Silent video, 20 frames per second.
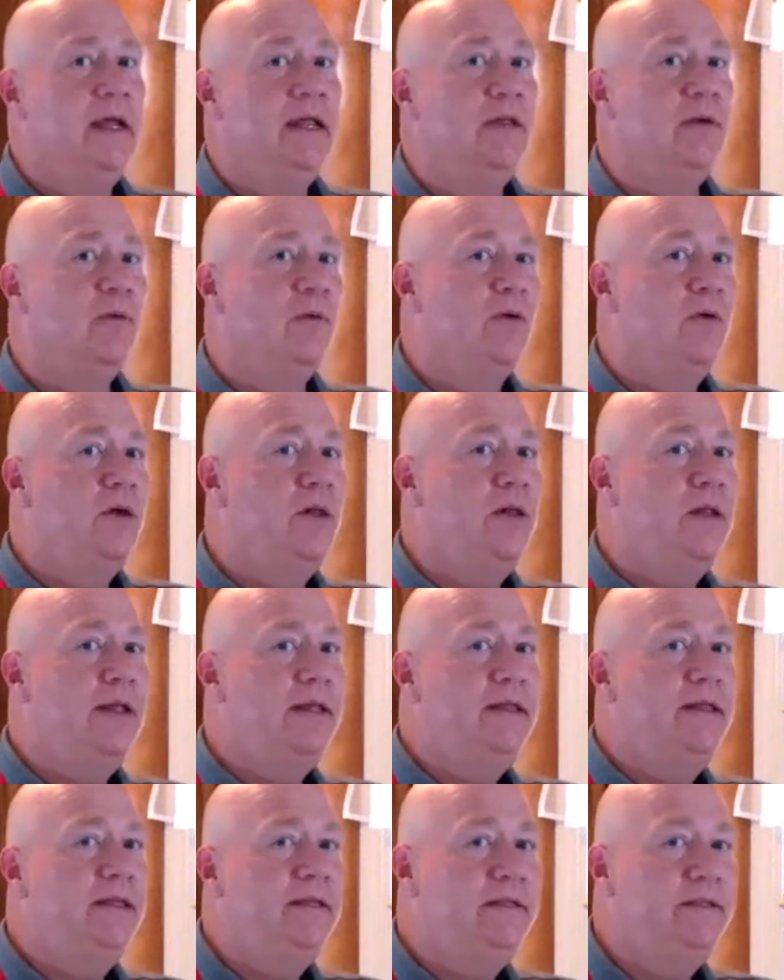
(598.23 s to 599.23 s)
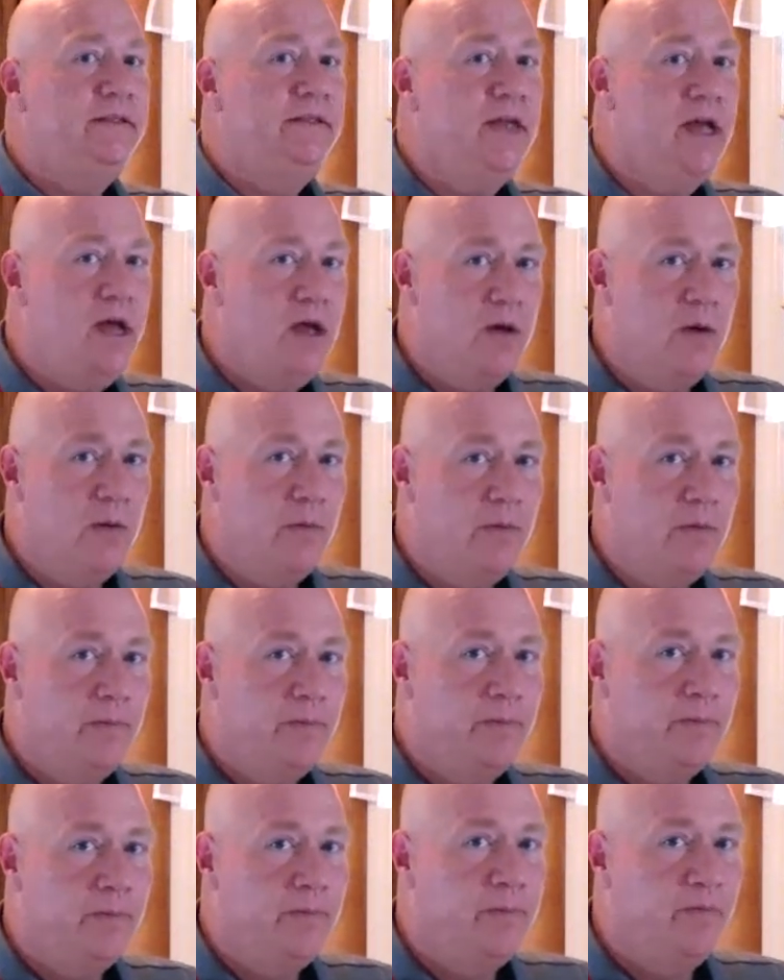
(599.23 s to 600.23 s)
we're gonna let this go
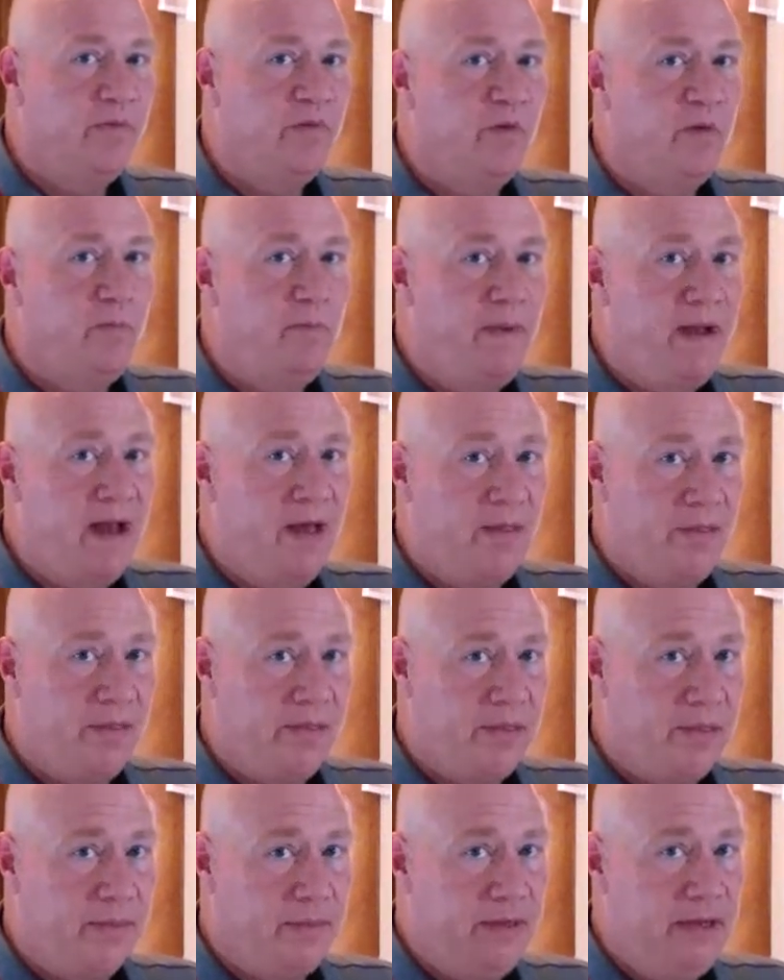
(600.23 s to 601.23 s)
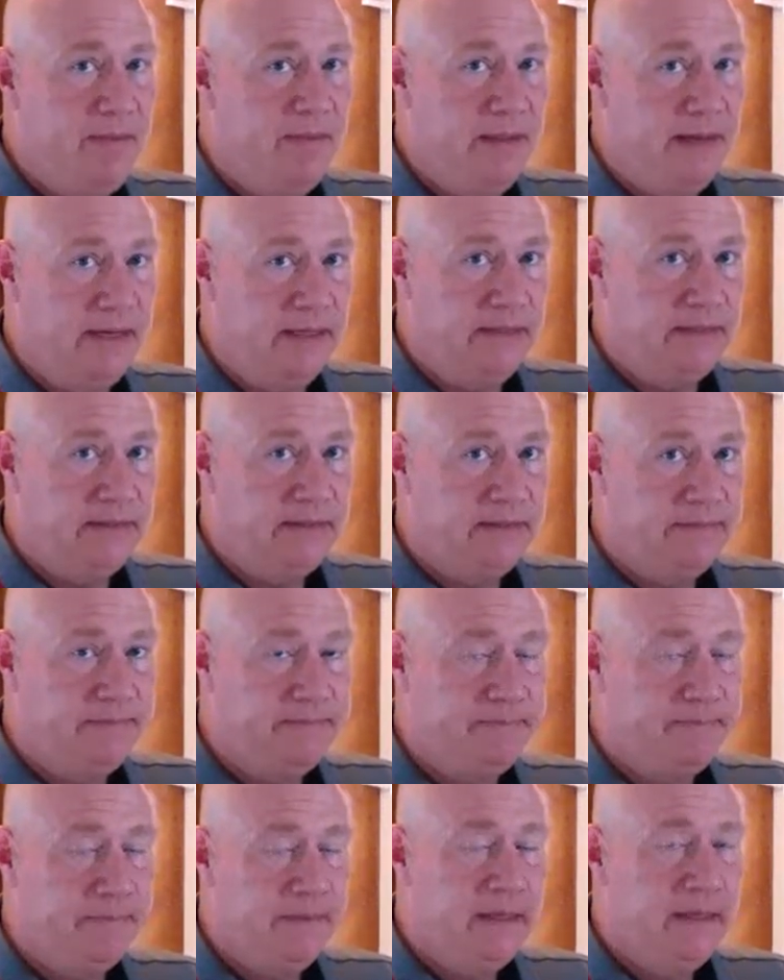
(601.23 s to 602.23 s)
for about 3 minutes.
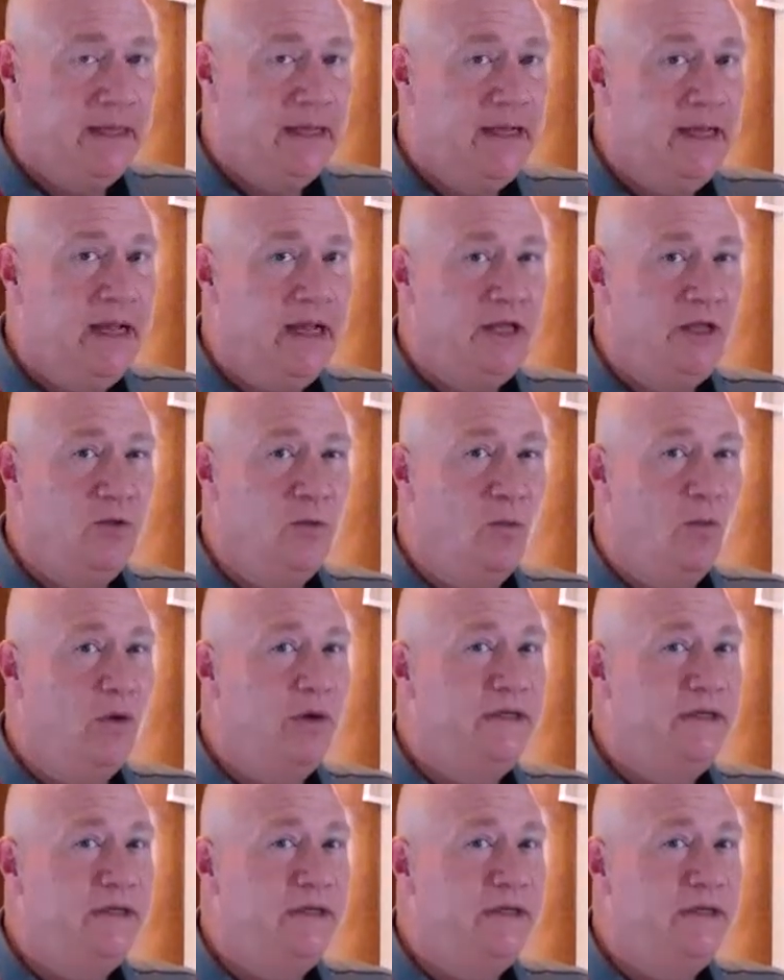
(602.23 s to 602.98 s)
You want it to